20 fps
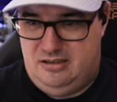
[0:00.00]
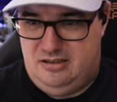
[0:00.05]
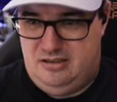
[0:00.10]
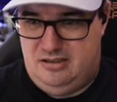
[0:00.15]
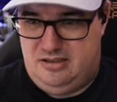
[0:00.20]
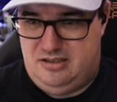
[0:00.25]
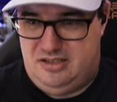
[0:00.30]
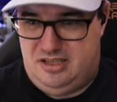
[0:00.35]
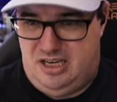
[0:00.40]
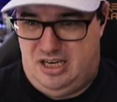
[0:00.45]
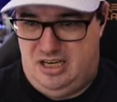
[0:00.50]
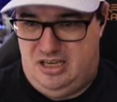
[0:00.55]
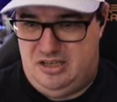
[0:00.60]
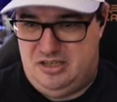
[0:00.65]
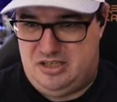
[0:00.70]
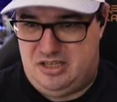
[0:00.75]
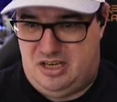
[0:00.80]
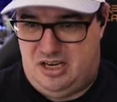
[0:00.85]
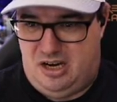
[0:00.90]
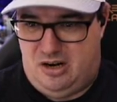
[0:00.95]
Scene
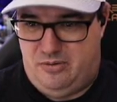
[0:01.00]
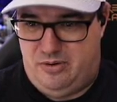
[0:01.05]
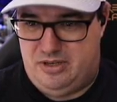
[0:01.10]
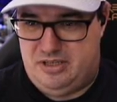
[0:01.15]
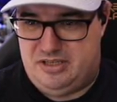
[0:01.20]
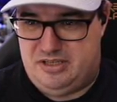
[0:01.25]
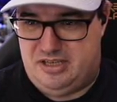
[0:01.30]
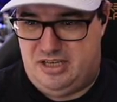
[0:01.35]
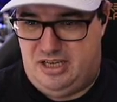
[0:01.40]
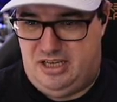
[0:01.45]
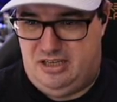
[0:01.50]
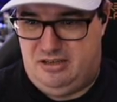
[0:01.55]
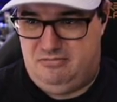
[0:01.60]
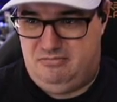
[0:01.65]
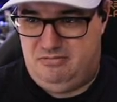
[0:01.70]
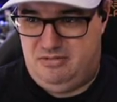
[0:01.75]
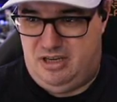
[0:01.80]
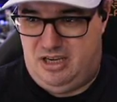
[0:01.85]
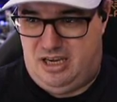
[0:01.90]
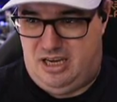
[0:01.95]
is the current scene,
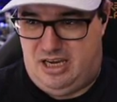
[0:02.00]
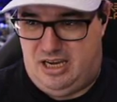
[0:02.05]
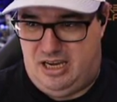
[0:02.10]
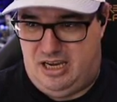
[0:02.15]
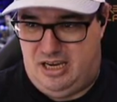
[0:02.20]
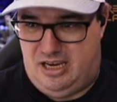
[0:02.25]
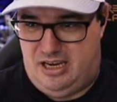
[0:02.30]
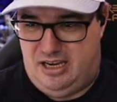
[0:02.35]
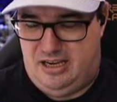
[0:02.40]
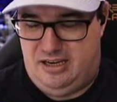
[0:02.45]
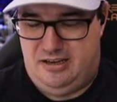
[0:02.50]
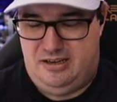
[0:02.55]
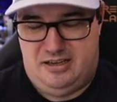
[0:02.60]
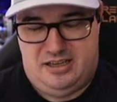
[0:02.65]
and